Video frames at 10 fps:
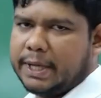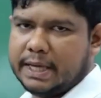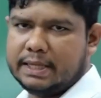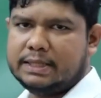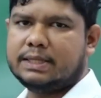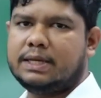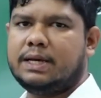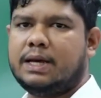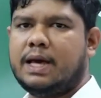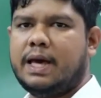is
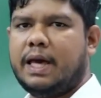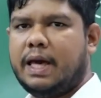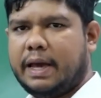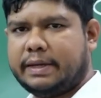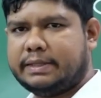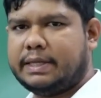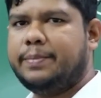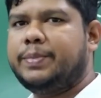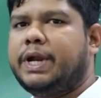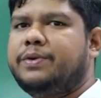
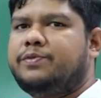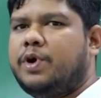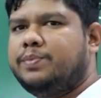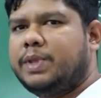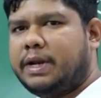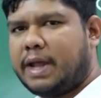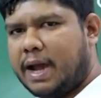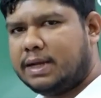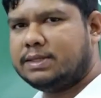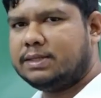exempted from the
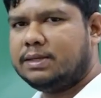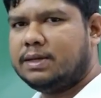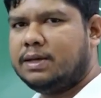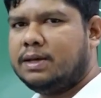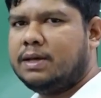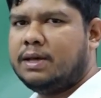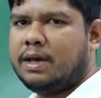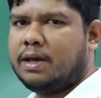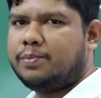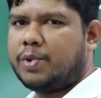tax
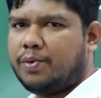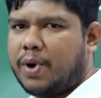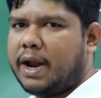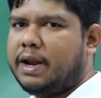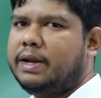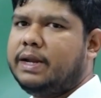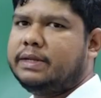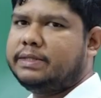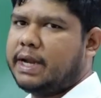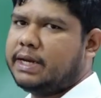provided
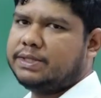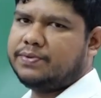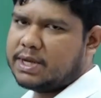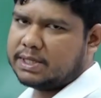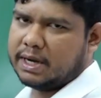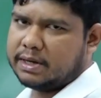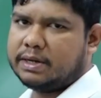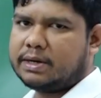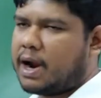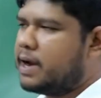it satisfies
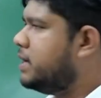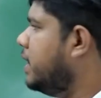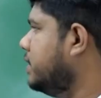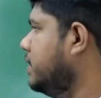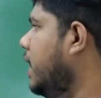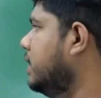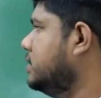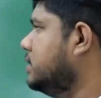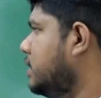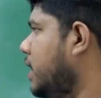certain
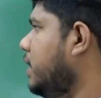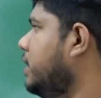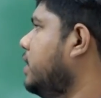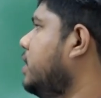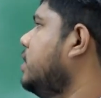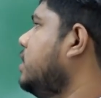criteria, right?